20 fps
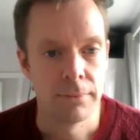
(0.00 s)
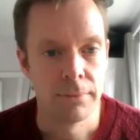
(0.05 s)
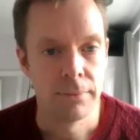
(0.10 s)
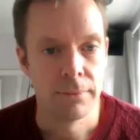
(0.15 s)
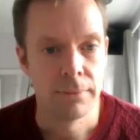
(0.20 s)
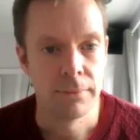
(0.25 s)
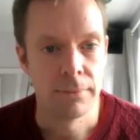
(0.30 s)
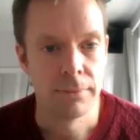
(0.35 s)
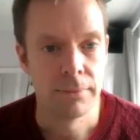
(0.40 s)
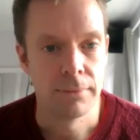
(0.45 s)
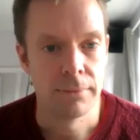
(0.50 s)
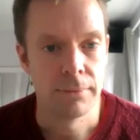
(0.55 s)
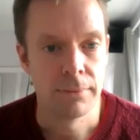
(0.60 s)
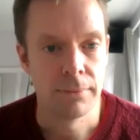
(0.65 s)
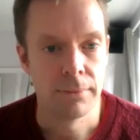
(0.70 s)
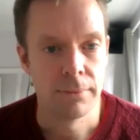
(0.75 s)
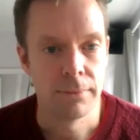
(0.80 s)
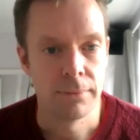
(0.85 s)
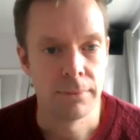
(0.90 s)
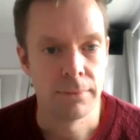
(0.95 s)

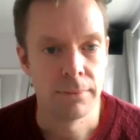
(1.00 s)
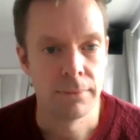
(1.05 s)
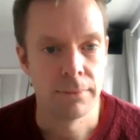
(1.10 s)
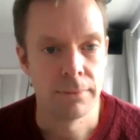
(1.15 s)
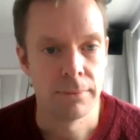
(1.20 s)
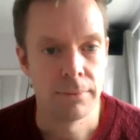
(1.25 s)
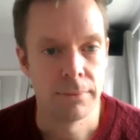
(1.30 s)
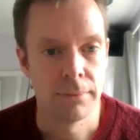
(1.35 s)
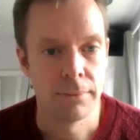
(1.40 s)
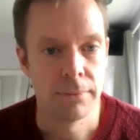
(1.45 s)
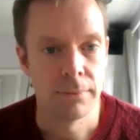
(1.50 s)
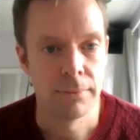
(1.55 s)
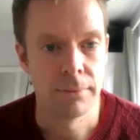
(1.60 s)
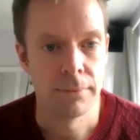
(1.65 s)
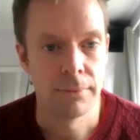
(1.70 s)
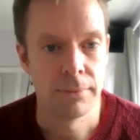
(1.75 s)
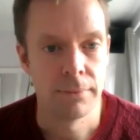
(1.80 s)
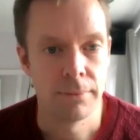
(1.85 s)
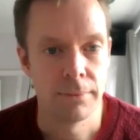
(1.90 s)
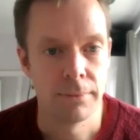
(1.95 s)

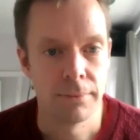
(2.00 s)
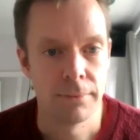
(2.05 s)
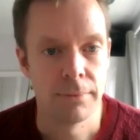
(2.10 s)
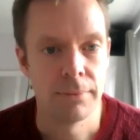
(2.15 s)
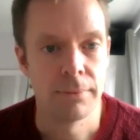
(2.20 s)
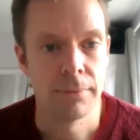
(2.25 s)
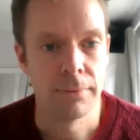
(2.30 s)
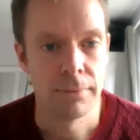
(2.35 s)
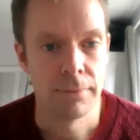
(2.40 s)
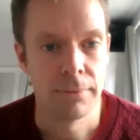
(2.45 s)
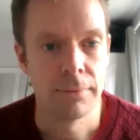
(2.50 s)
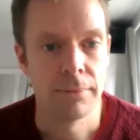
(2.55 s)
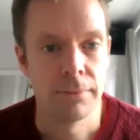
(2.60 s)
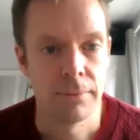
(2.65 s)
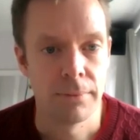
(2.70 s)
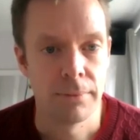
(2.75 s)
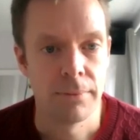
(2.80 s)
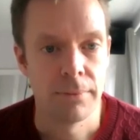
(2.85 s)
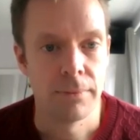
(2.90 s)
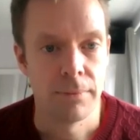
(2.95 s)

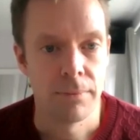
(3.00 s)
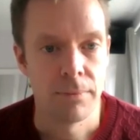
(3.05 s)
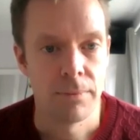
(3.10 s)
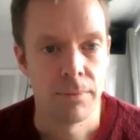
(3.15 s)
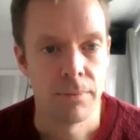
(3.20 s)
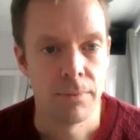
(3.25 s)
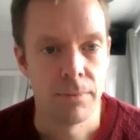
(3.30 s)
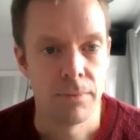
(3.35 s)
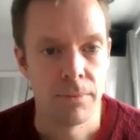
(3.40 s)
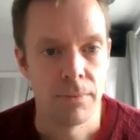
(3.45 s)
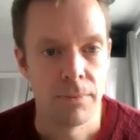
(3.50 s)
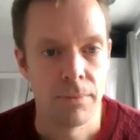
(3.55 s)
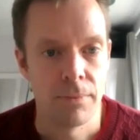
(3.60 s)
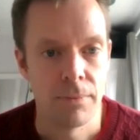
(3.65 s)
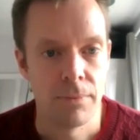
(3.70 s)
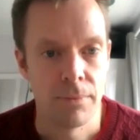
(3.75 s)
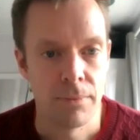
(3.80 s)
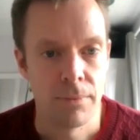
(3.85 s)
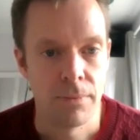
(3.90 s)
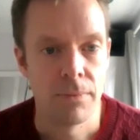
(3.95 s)

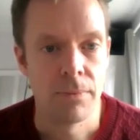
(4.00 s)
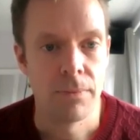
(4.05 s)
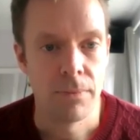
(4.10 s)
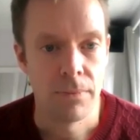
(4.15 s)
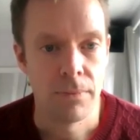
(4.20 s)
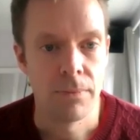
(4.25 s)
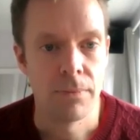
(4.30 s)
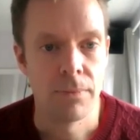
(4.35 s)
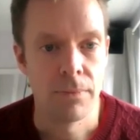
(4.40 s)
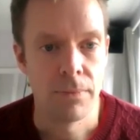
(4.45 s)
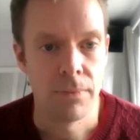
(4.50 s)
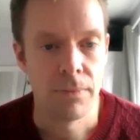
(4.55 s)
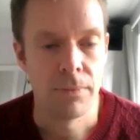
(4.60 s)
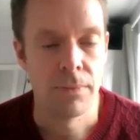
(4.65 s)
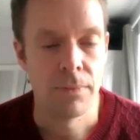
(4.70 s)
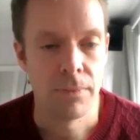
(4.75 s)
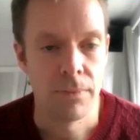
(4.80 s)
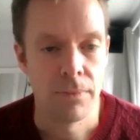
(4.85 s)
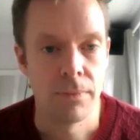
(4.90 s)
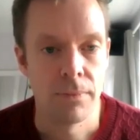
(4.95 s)

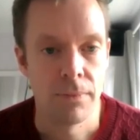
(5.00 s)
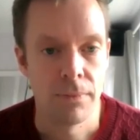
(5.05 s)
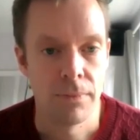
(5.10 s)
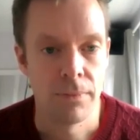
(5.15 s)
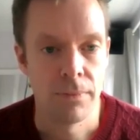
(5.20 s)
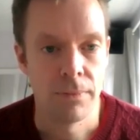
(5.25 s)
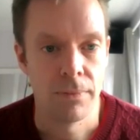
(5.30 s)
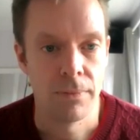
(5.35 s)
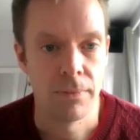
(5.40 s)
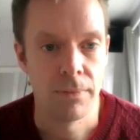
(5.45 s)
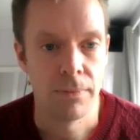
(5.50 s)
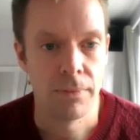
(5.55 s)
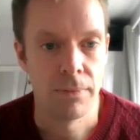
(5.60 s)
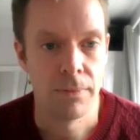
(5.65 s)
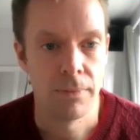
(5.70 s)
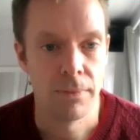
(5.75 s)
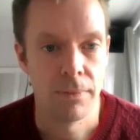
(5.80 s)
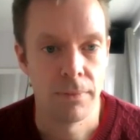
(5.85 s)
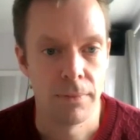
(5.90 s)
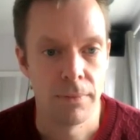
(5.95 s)

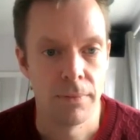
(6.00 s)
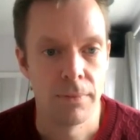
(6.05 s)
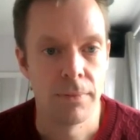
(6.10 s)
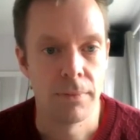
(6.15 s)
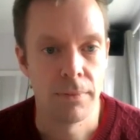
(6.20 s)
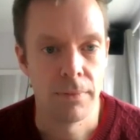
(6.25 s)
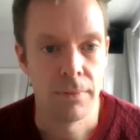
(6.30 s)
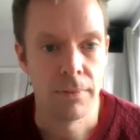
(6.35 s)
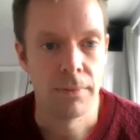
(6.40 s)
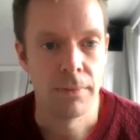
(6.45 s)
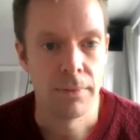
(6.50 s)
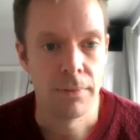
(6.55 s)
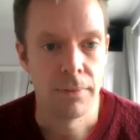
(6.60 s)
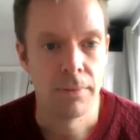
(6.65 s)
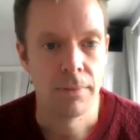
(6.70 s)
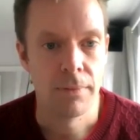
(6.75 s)
No words are spoken by the person on screen.